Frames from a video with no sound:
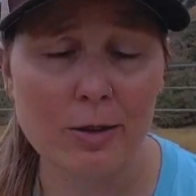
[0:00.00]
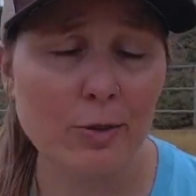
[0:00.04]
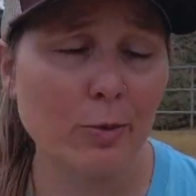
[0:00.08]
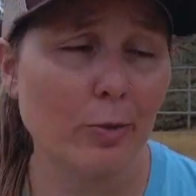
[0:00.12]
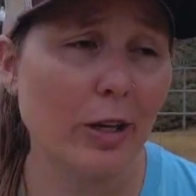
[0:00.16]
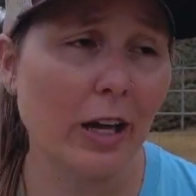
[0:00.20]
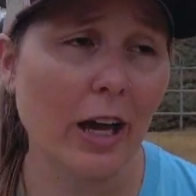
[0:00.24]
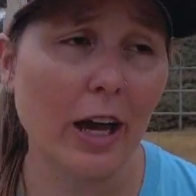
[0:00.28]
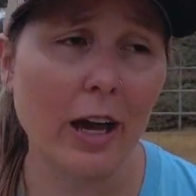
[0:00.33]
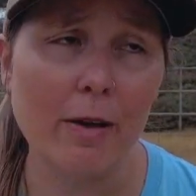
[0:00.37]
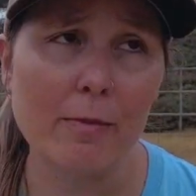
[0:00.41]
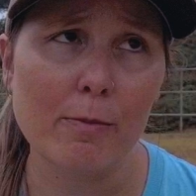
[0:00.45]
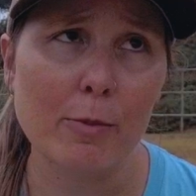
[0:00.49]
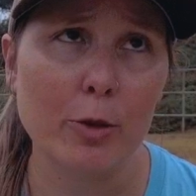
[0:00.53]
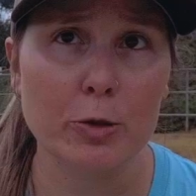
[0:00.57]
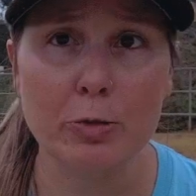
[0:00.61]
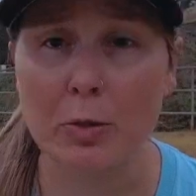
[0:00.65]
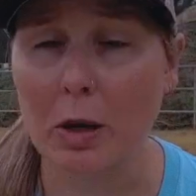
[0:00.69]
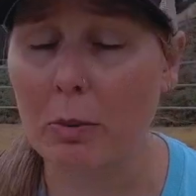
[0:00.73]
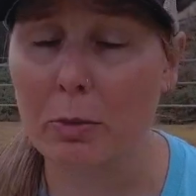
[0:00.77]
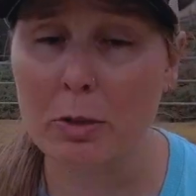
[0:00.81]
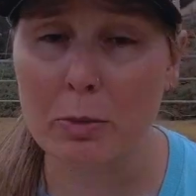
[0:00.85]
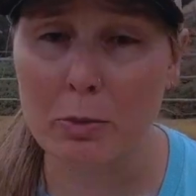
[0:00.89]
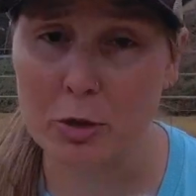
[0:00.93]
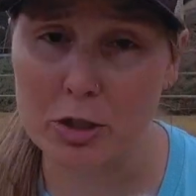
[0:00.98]
We have most
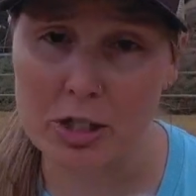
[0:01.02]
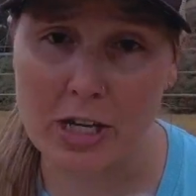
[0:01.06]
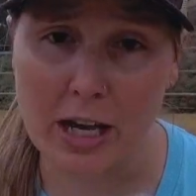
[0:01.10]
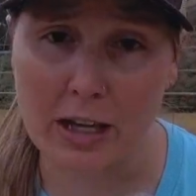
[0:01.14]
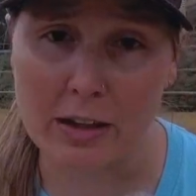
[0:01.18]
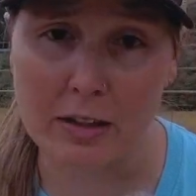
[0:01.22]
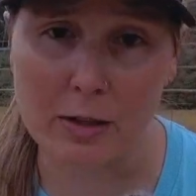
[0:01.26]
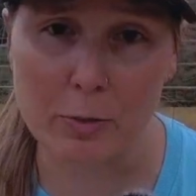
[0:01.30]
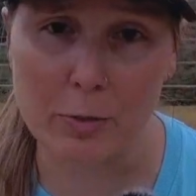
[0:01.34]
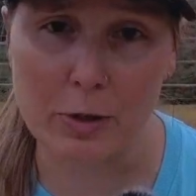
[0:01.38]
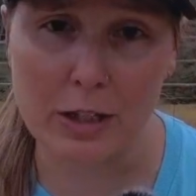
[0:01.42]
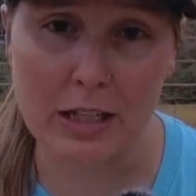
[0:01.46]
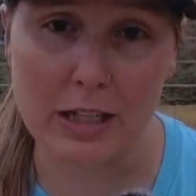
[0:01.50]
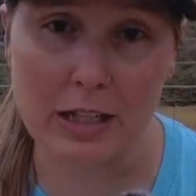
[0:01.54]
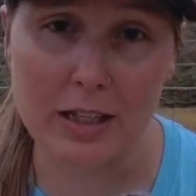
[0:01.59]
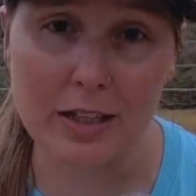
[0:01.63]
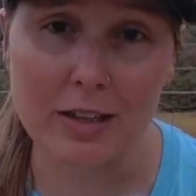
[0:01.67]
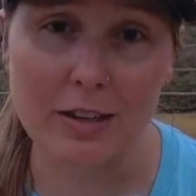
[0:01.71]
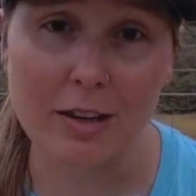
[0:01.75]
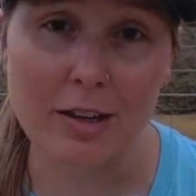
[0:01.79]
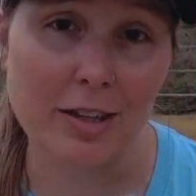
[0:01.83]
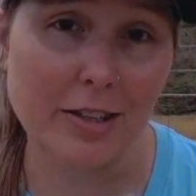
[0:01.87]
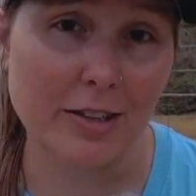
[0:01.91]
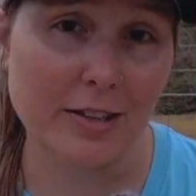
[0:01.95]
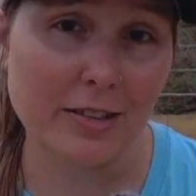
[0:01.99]
probably more tack than we
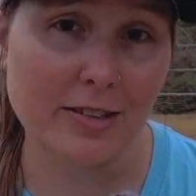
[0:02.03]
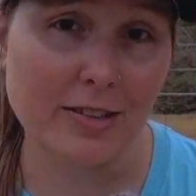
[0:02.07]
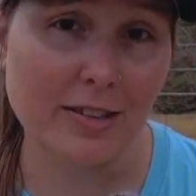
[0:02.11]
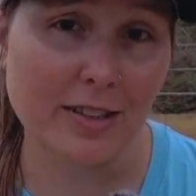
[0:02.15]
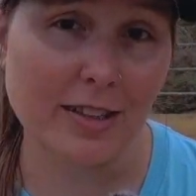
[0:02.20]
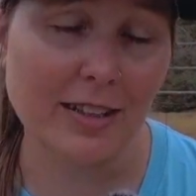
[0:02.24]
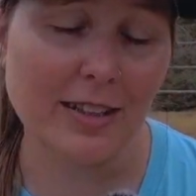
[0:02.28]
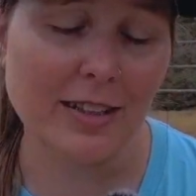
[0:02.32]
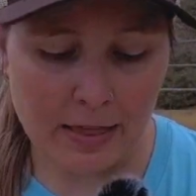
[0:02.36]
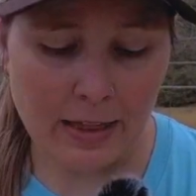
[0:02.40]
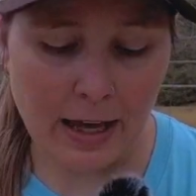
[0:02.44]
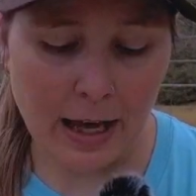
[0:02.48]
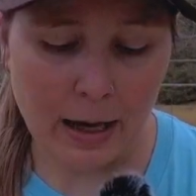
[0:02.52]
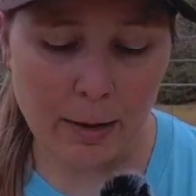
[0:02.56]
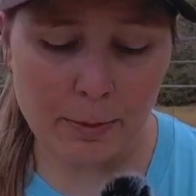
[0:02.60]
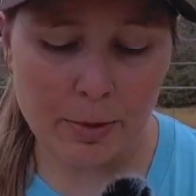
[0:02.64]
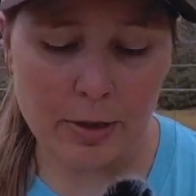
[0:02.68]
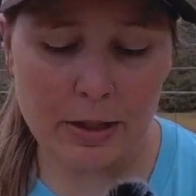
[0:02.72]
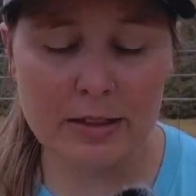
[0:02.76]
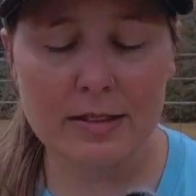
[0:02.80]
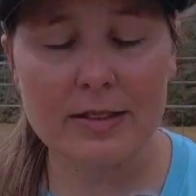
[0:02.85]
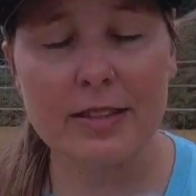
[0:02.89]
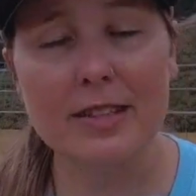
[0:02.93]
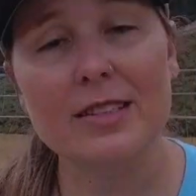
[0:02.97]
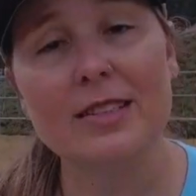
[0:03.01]
need, honestly. And that
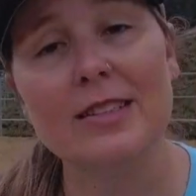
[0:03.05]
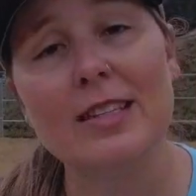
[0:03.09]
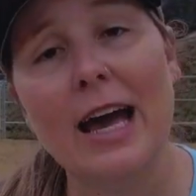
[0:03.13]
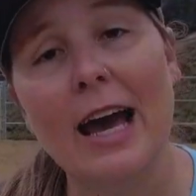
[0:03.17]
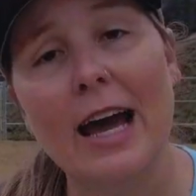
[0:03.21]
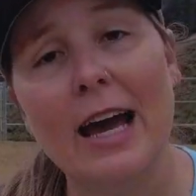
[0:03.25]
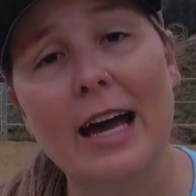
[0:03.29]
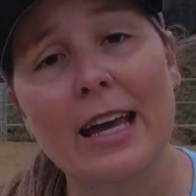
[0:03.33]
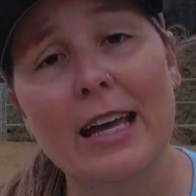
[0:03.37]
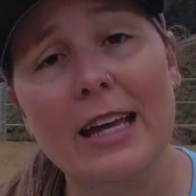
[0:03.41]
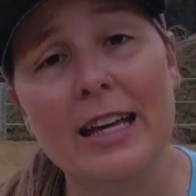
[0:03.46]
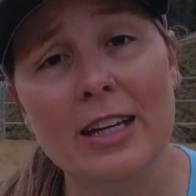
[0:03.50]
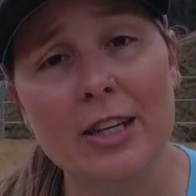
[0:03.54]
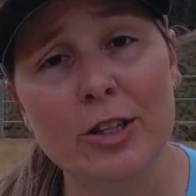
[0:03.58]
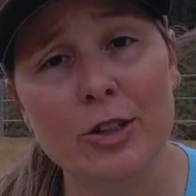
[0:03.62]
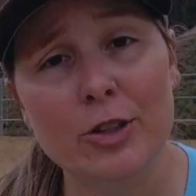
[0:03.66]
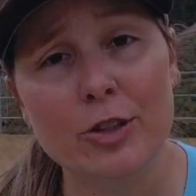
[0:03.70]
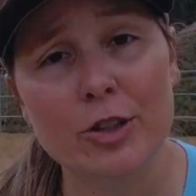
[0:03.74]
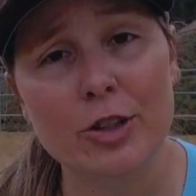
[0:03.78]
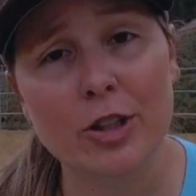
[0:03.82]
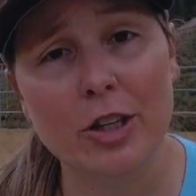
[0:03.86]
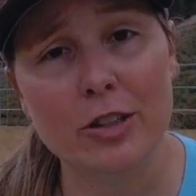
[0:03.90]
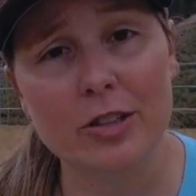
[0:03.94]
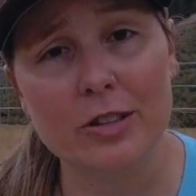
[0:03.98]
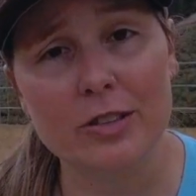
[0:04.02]
brings us at
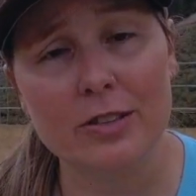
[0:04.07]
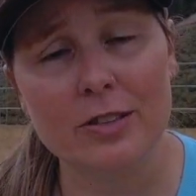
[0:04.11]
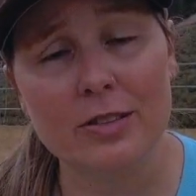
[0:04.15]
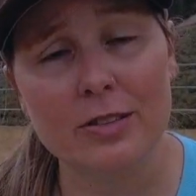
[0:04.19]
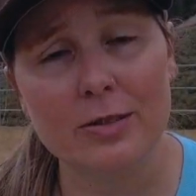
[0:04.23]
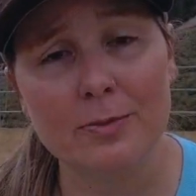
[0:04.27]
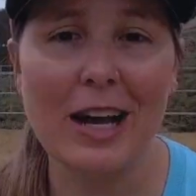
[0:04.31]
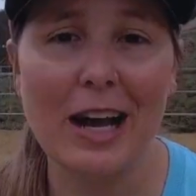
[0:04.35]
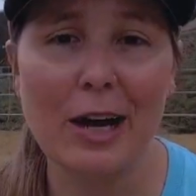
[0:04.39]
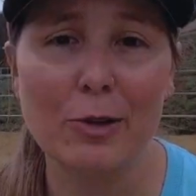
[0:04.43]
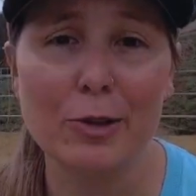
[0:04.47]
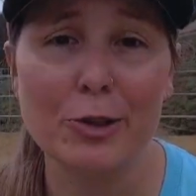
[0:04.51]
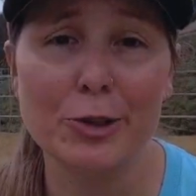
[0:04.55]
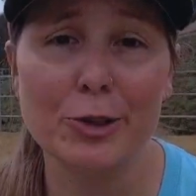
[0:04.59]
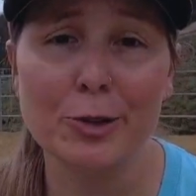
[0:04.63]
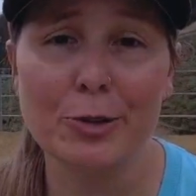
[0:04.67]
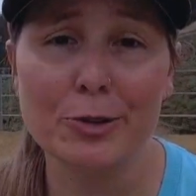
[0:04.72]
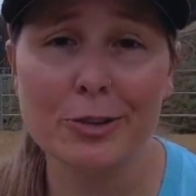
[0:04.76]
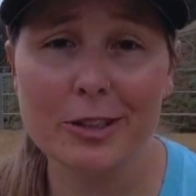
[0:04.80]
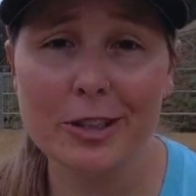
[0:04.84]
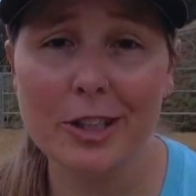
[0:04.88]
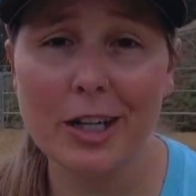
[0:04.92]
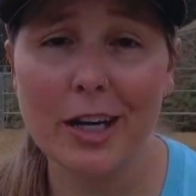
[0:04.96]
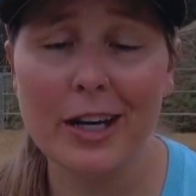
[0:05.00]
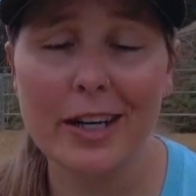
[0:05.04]
$800. Our
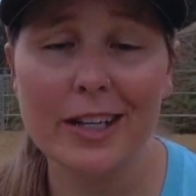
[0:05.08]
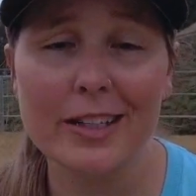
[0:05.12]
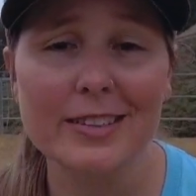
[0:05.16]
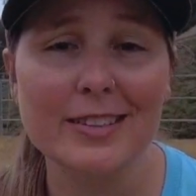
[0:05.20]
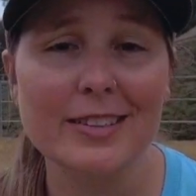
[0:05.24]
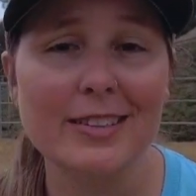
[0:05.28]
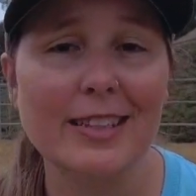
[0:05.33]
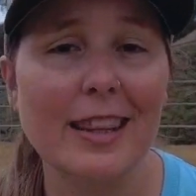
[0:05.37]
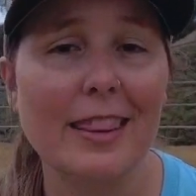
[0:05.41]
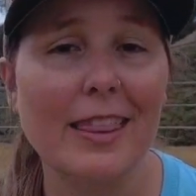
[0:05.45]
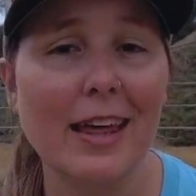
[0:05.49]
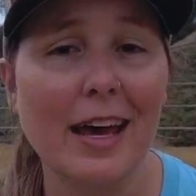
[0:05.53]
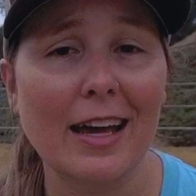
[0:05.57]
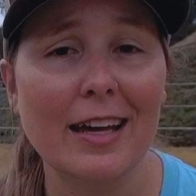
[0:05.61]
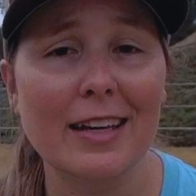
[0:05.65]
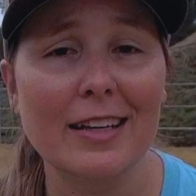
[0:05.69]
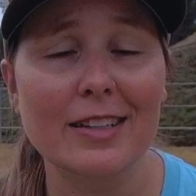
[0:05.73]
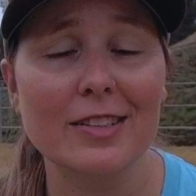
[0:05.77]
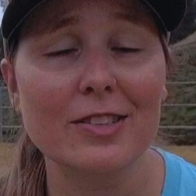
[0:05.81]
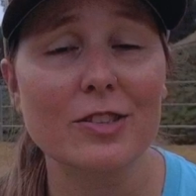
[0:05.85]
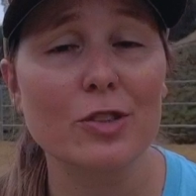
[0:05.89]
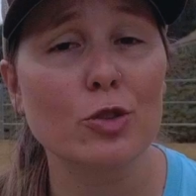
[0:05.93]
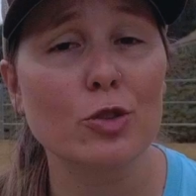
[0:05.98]
total cost, that is